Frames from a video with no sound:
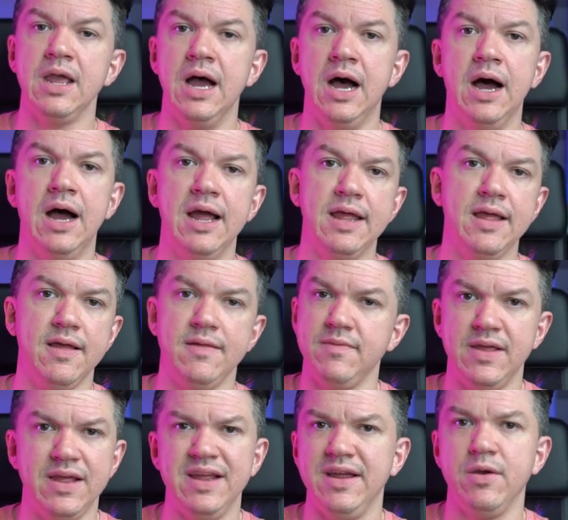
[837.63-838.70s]
Uh,
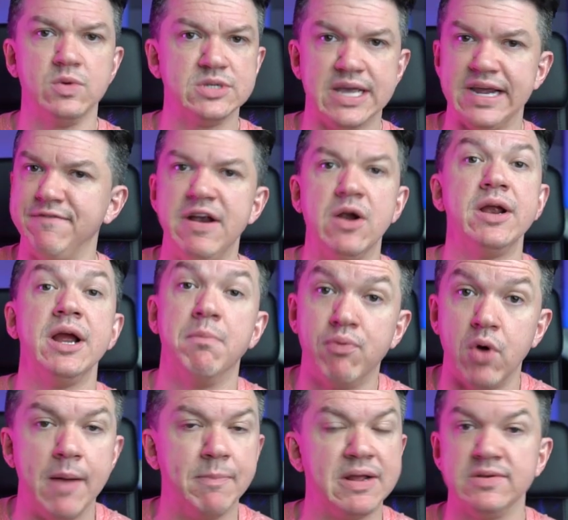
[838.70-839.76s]
it was like very
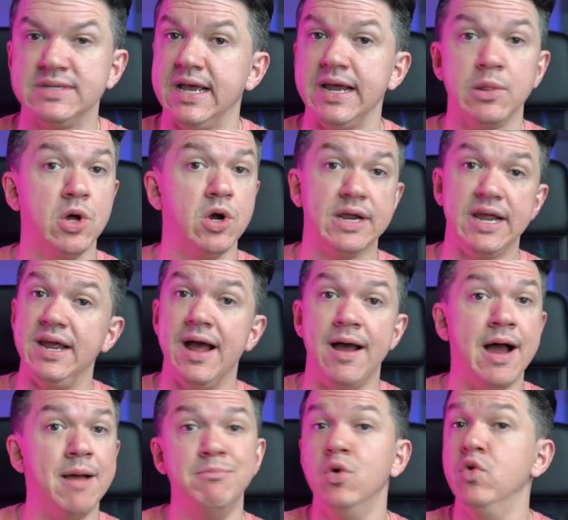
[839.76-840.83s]
abrupt. I was like, look,
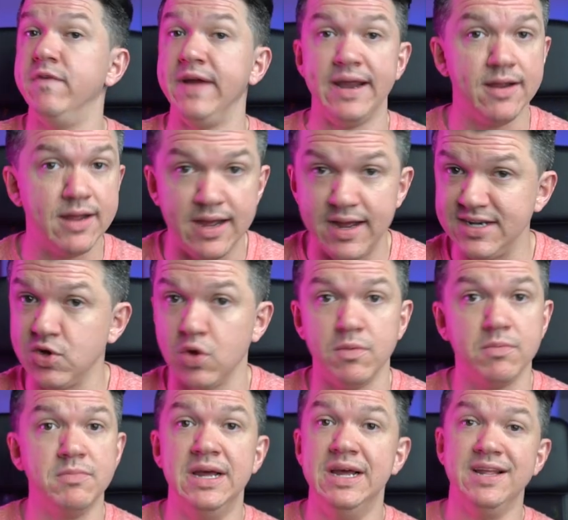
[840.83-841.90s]
I'm moving. I
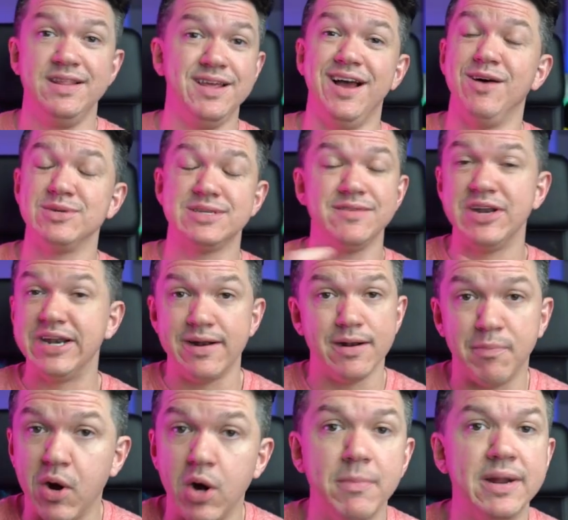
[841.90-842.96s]
told, I was living in an
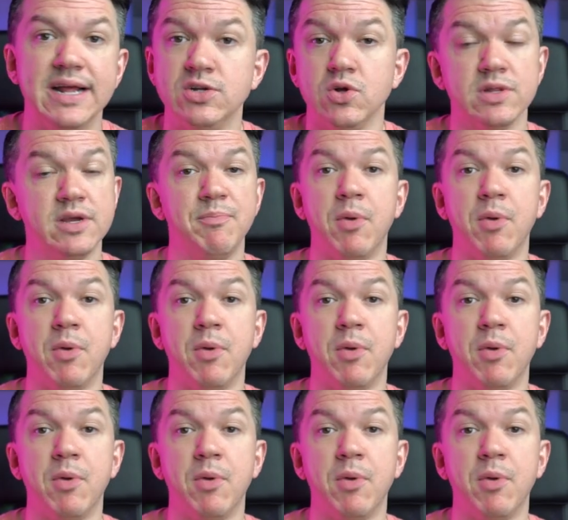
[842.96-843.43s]
apartment. I told the